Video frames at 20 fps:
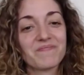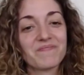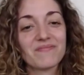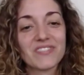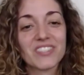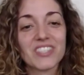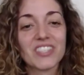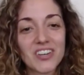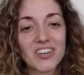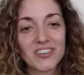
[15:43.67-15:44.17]

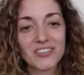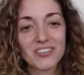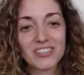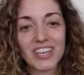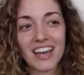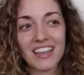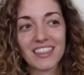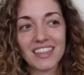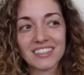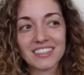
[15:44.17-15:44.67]
So
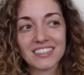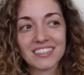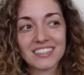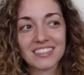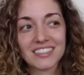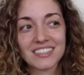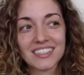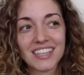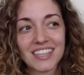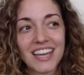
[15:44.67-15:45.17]
yeah, that's
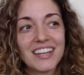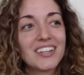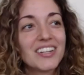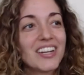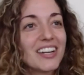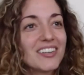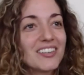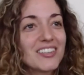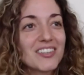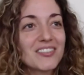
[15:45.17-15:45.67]
I
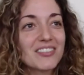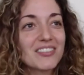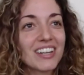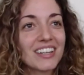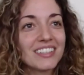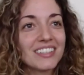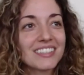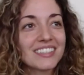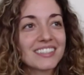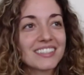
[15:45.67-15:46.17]
don't know what
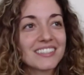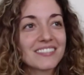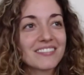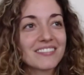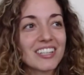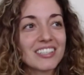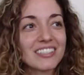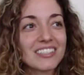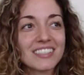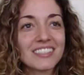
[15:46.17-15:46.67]
else
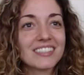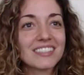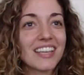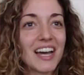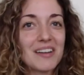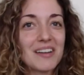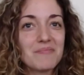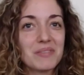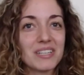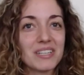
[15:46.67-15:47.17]
has
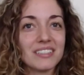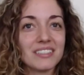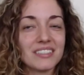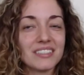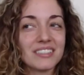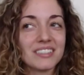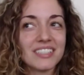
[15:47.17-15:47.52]
happened.